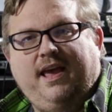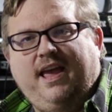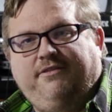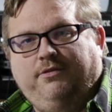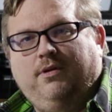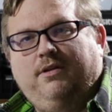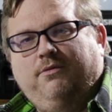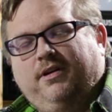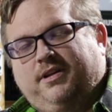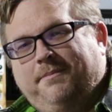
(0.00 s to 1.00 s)
Hey everyone,
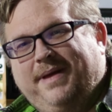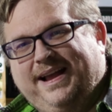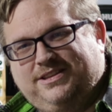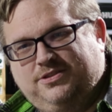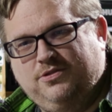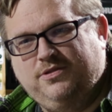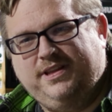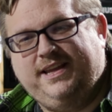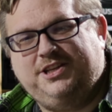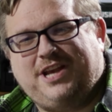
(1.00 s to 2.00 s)
welcome back to
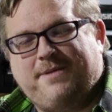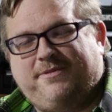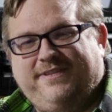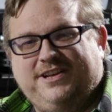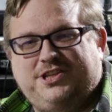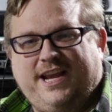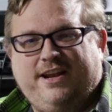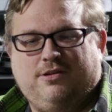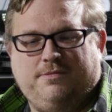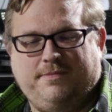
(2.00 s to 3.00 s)
the Chopper Fit
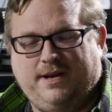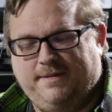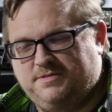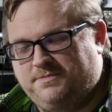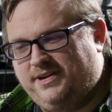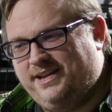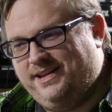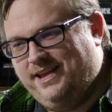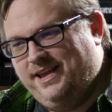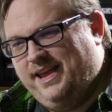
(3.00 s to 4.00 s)
channel. My name is Brett
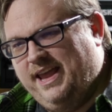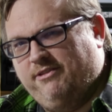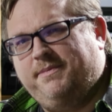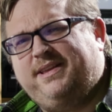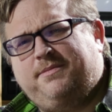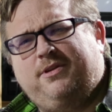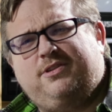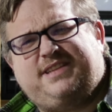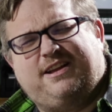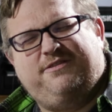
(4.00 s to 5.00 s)
and we make the
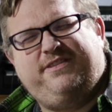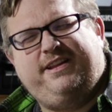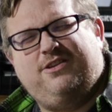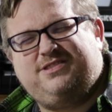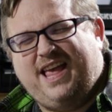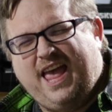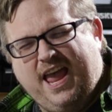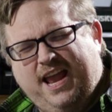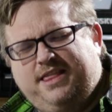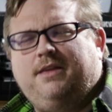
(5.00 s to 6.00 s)
motorcycle videos
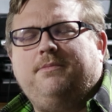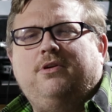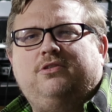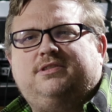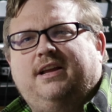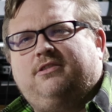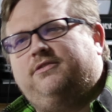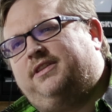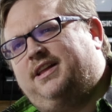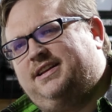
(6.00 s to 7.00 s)
and the
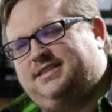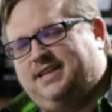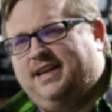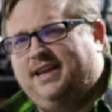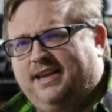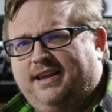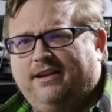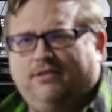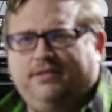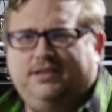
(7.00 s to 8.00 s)
motorcycle vlogs
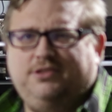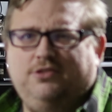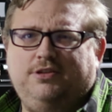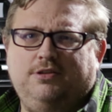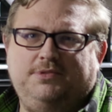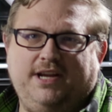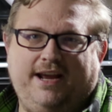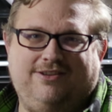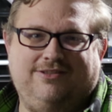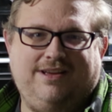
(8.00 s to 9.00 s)
here on this YouTube
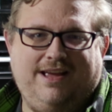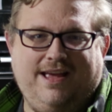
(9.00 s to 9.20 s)
channel.